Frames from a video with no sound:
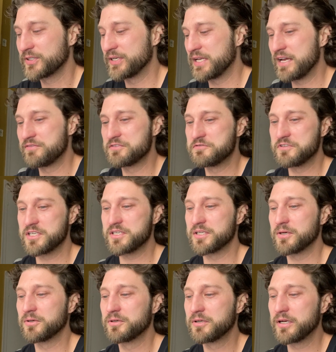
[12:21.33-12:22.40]
pretty heavy
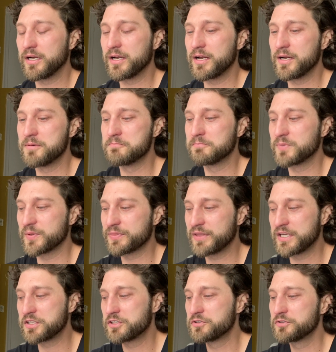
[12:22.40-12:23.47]
video, um, but
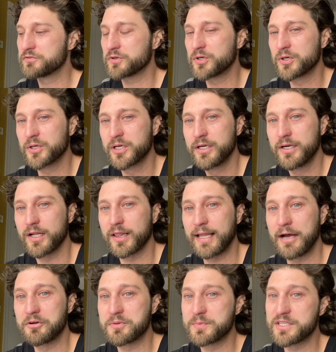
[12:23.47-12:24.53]
thank you for
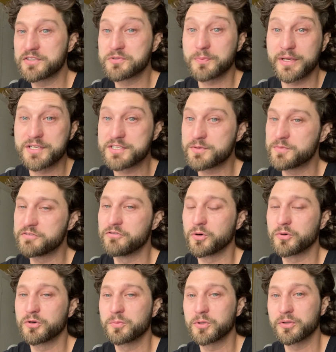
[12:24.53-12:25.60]
allowing me the space to be
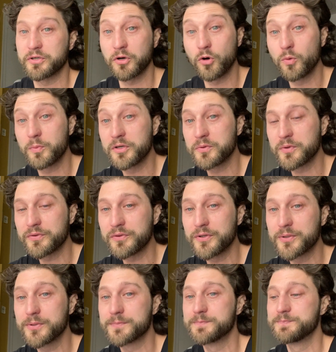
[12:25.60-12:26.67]
vulnerable and open with
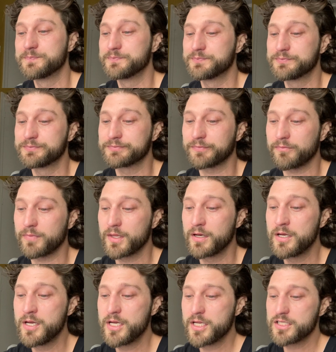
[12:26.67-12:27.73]
you.
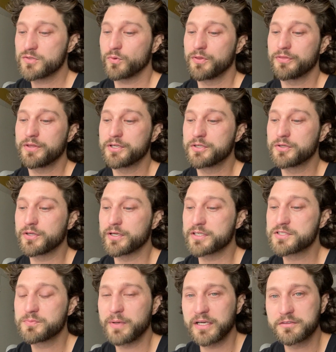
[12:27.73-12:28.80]
It's one thing you can
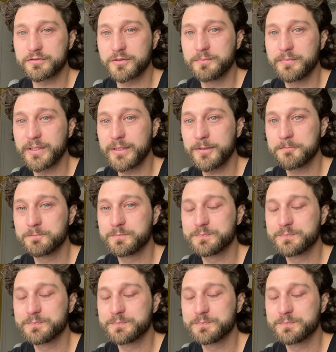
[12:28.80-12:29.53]
expect from me.